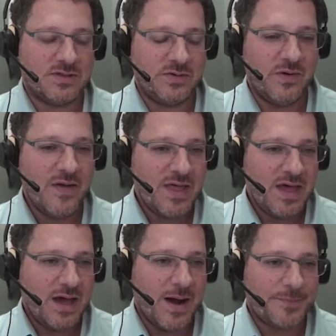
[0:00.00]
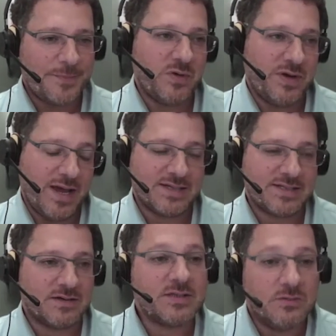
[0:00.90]
to
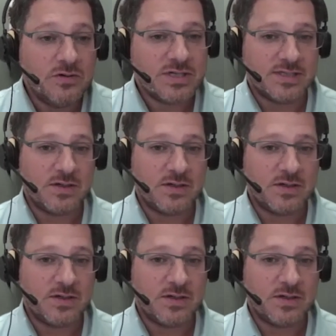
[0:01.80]
enhance our solution.